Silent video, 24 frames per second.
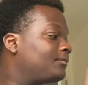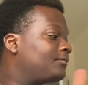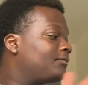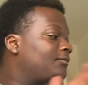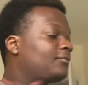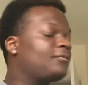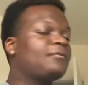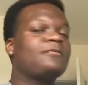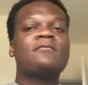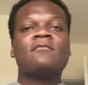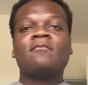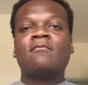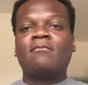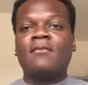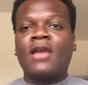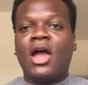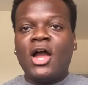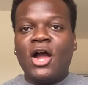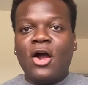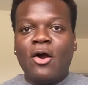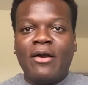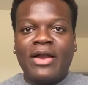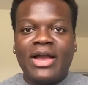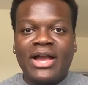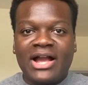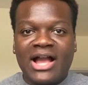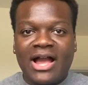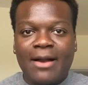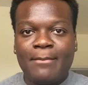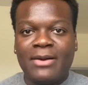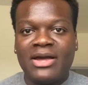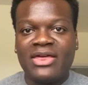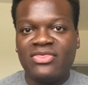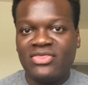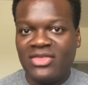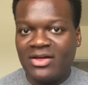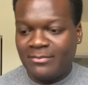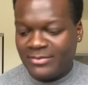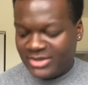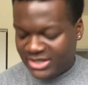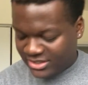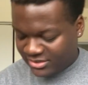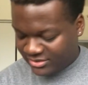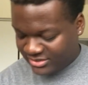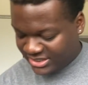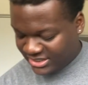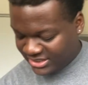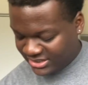Okay, I got my
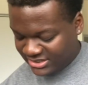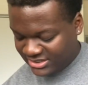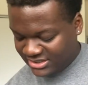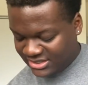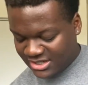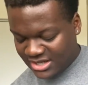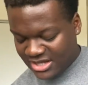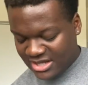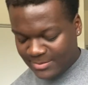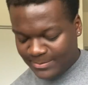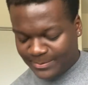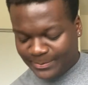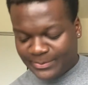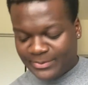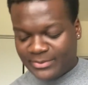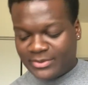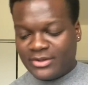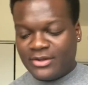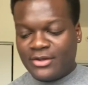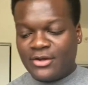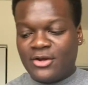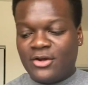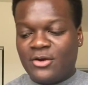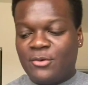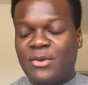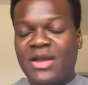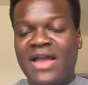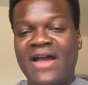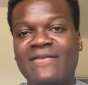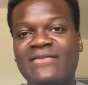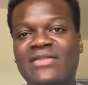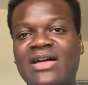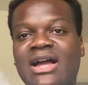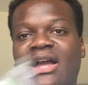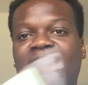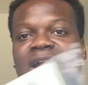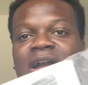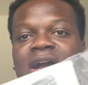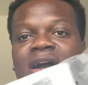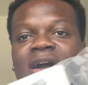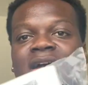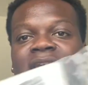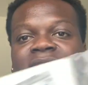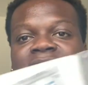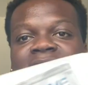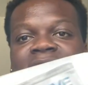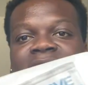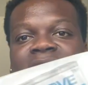thumbnail. Next up, we have the
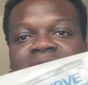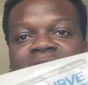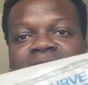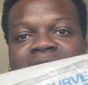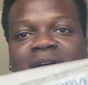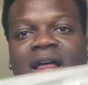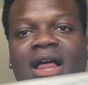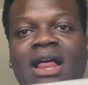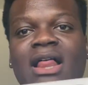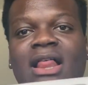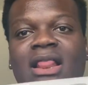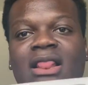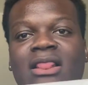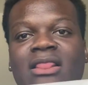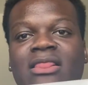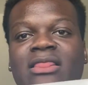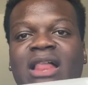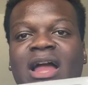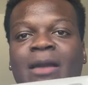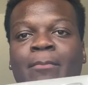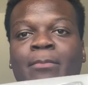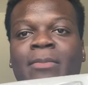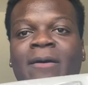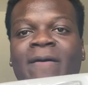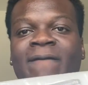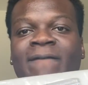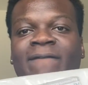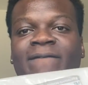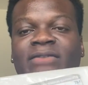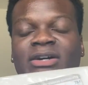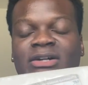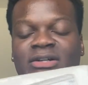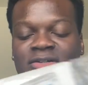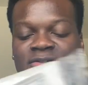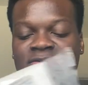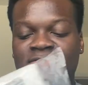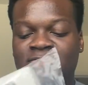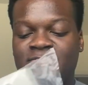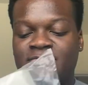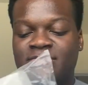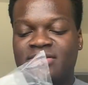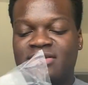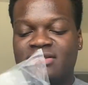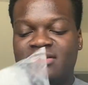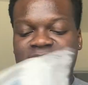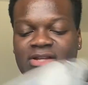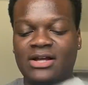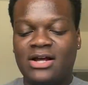iconic lipo
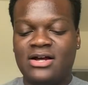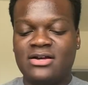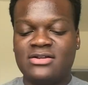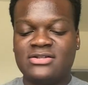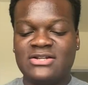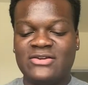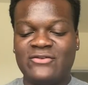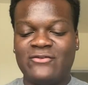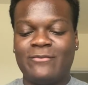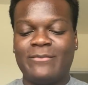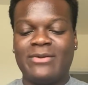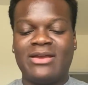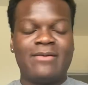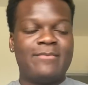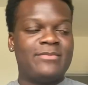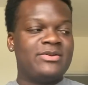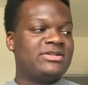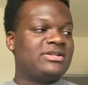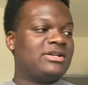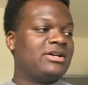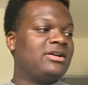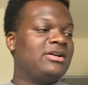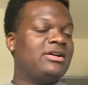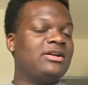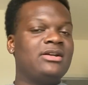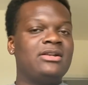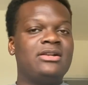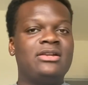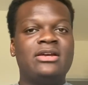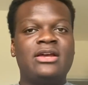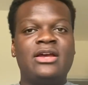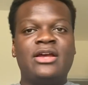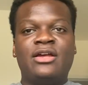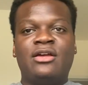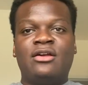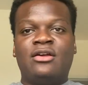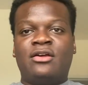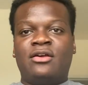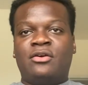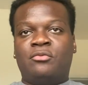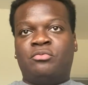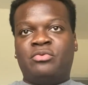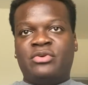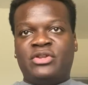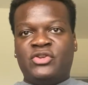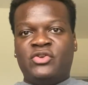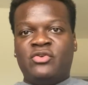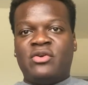phones, also from Amazon.
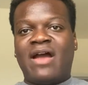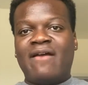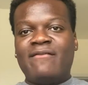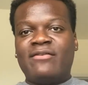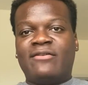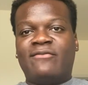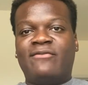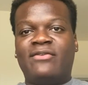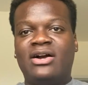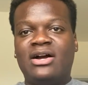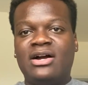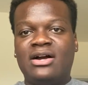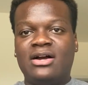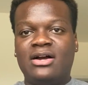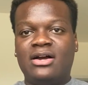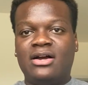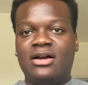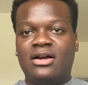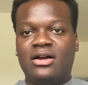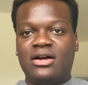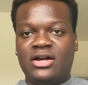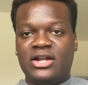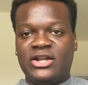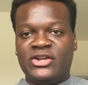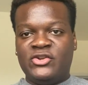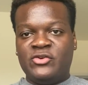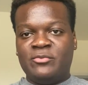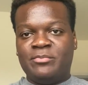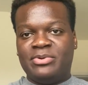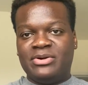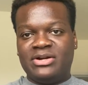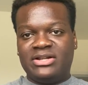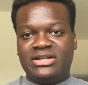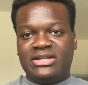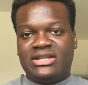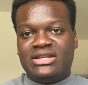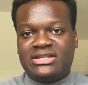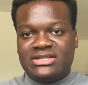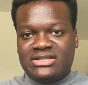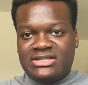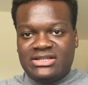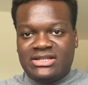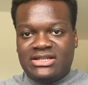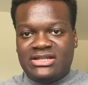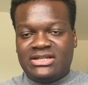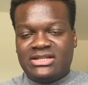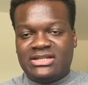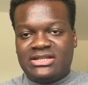When you have your faja on, you put
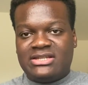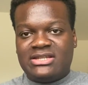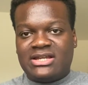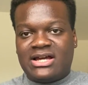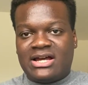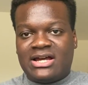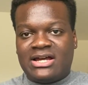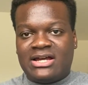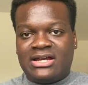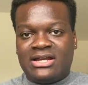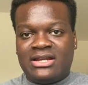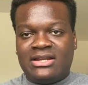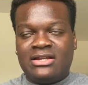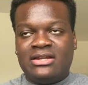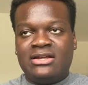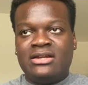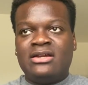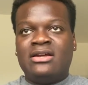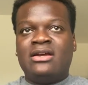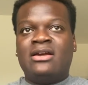this inside.